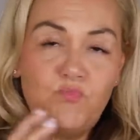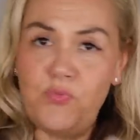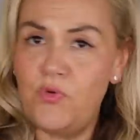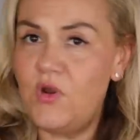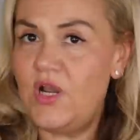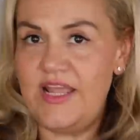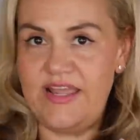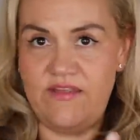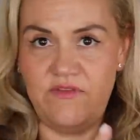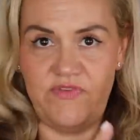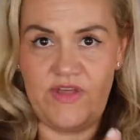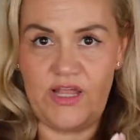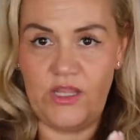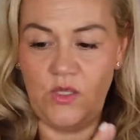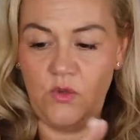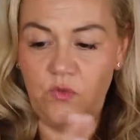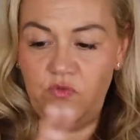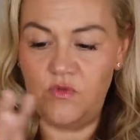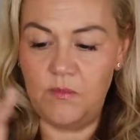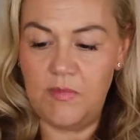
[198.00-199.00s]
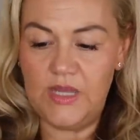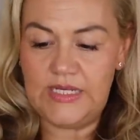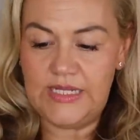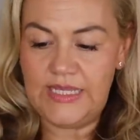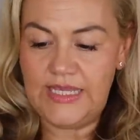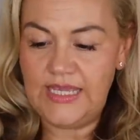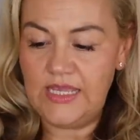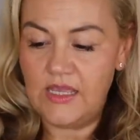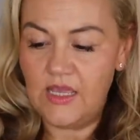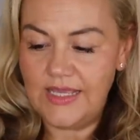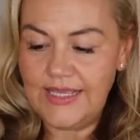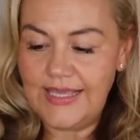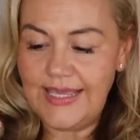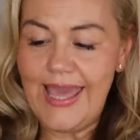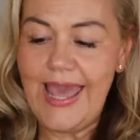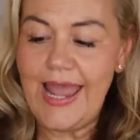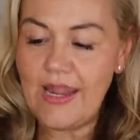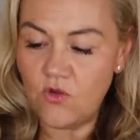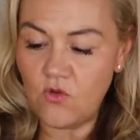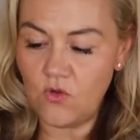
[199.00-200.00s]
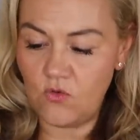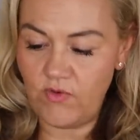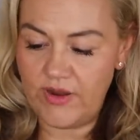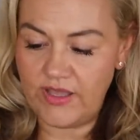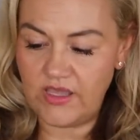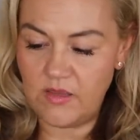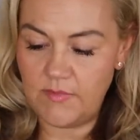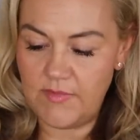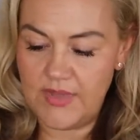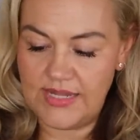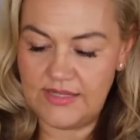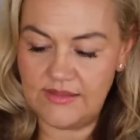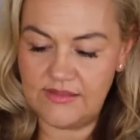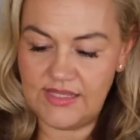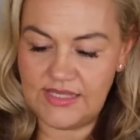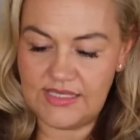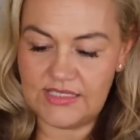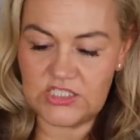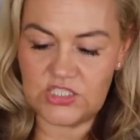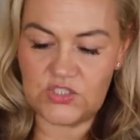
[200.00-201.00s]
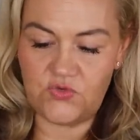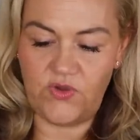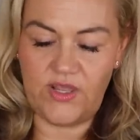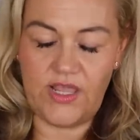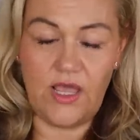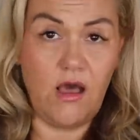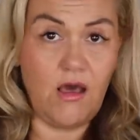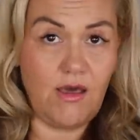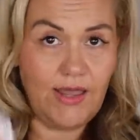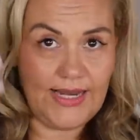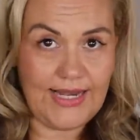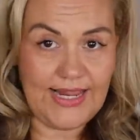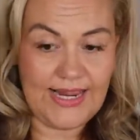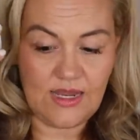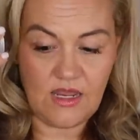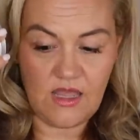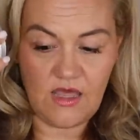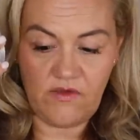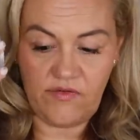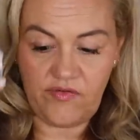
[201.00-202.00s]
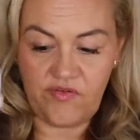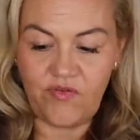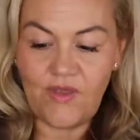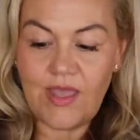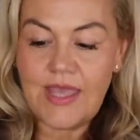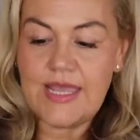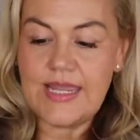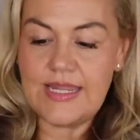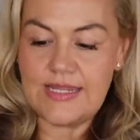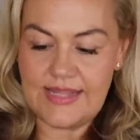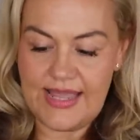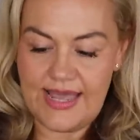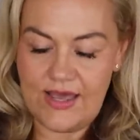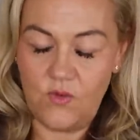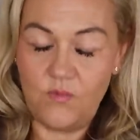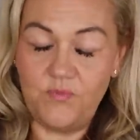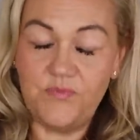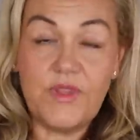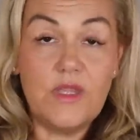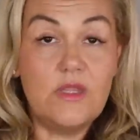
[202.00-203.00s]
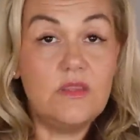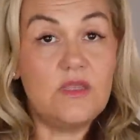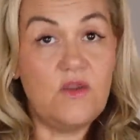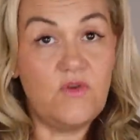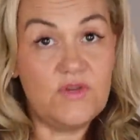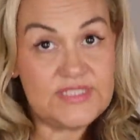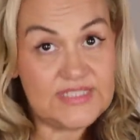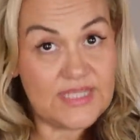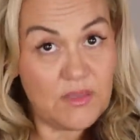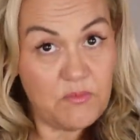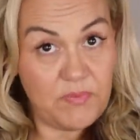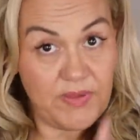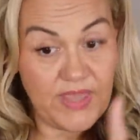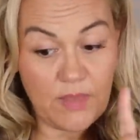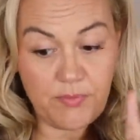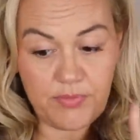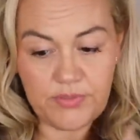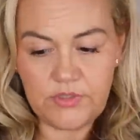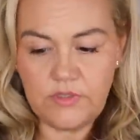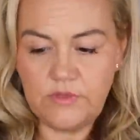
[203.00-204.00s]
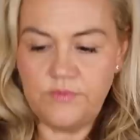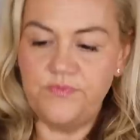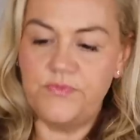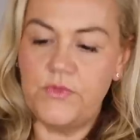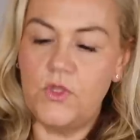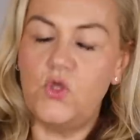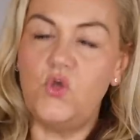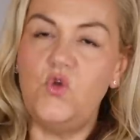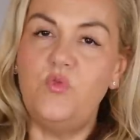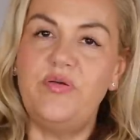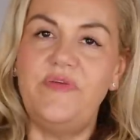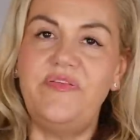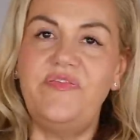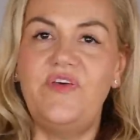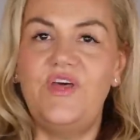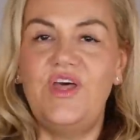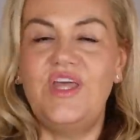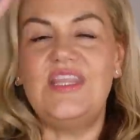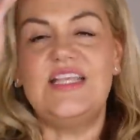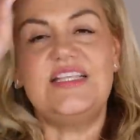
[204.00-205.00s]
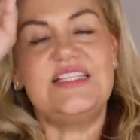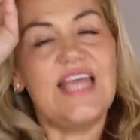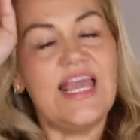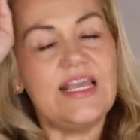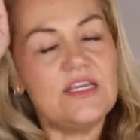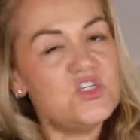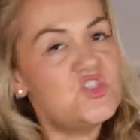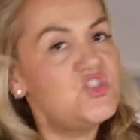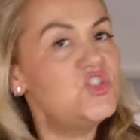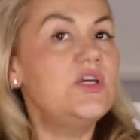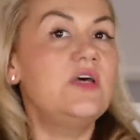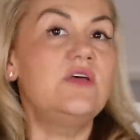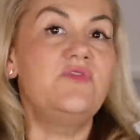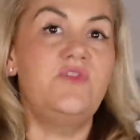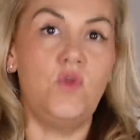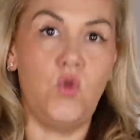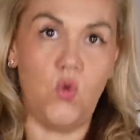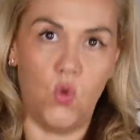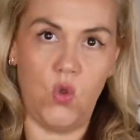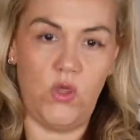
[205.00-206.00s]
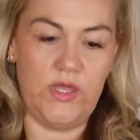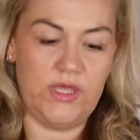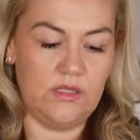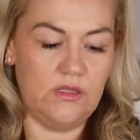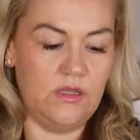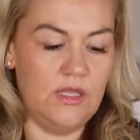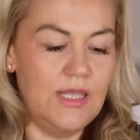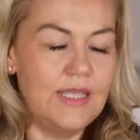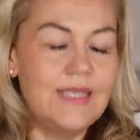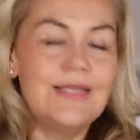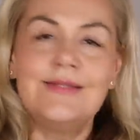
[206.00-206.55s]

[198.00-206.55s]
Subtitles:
Brilliant value for money. Cannot recommend these three highly enough. Now, there are some people who prefer the texture of an oil.